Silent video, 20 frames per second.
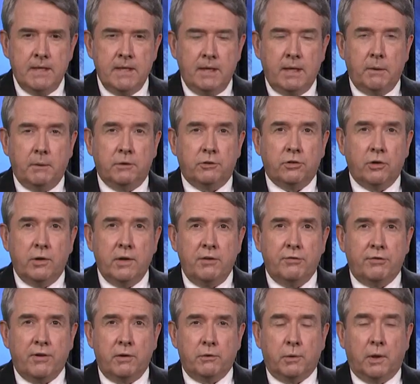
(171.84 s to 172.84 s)
Now, attorney
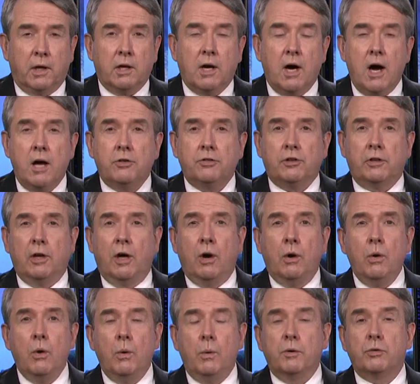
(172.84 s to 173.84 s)
Frederick
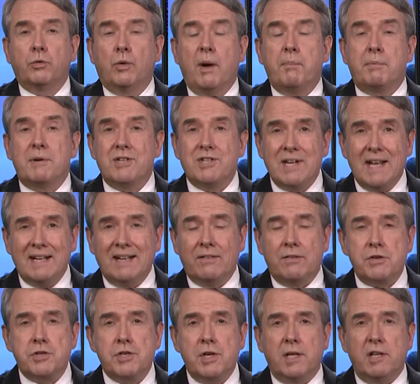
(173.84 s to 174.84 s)
Costlow, who is representing
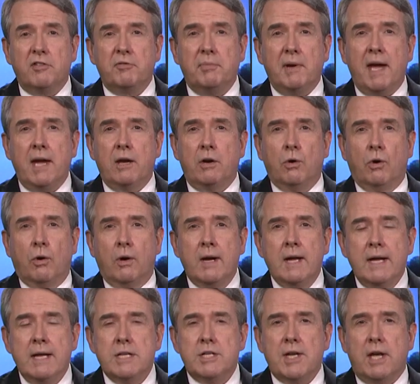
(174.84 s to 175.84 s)
the city of Bangor,
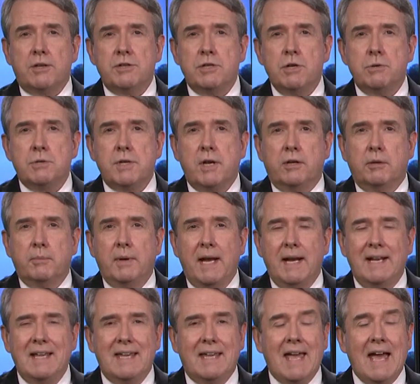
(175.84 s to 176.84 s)
tells News Center
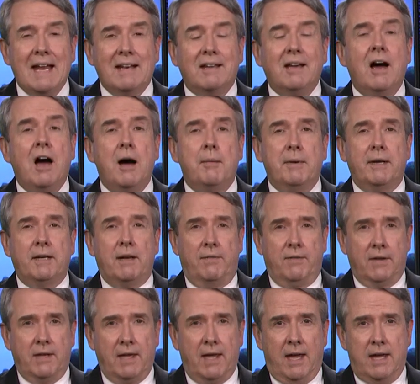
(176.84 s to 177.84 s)
Maine he can't comment on
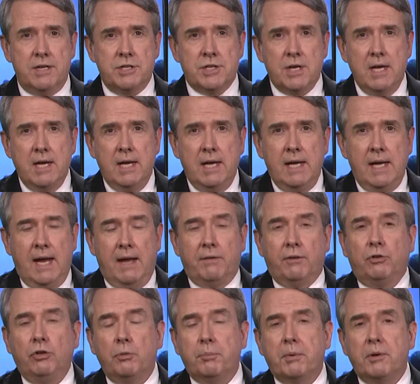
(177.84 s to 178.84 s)
the case, and the
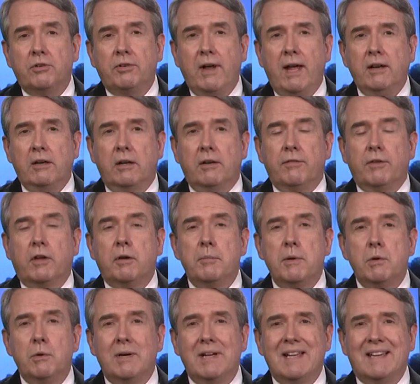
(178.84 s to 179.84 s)
superintendent of the
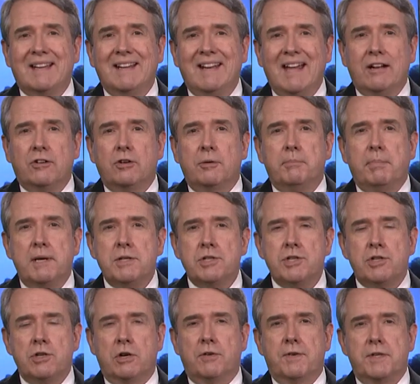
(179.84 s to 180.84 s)
Community Connector bus
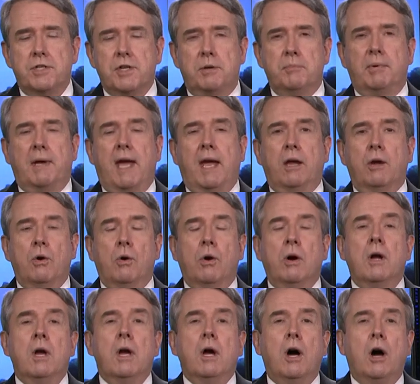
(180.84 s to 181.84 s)
service in
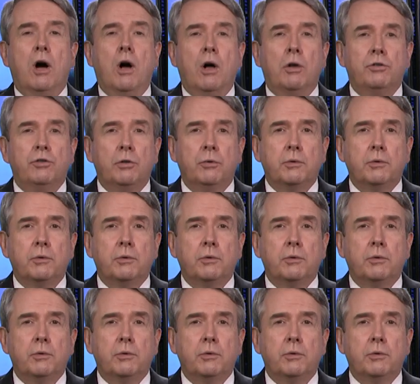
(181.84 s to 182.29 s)
Bangor also